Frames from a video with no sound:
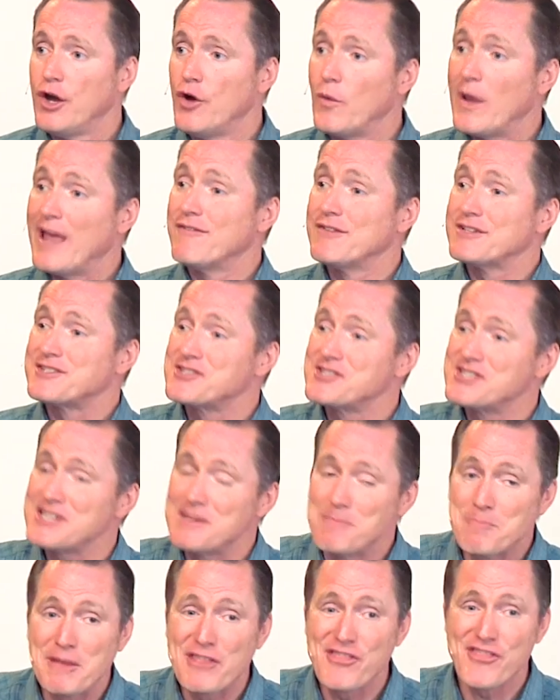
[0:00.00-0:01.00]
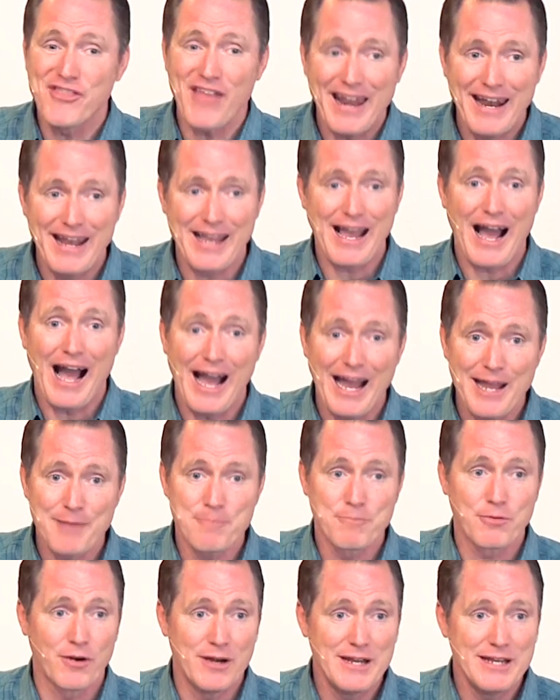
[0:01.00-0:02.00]
we have a sympathetic high
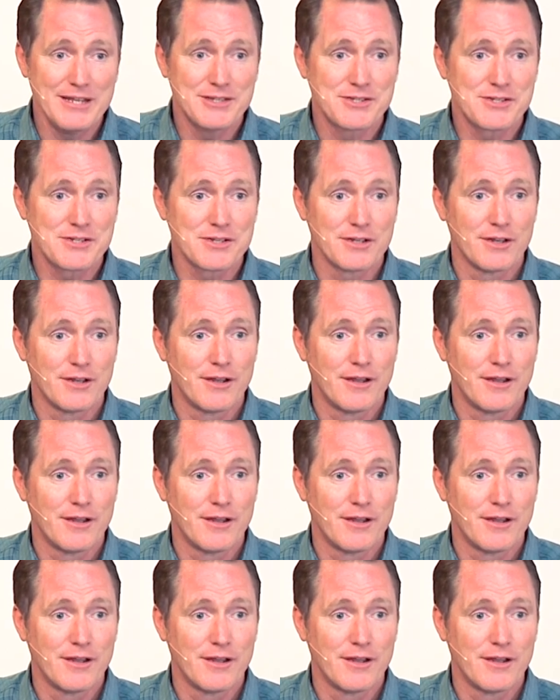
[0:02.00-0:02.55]
priest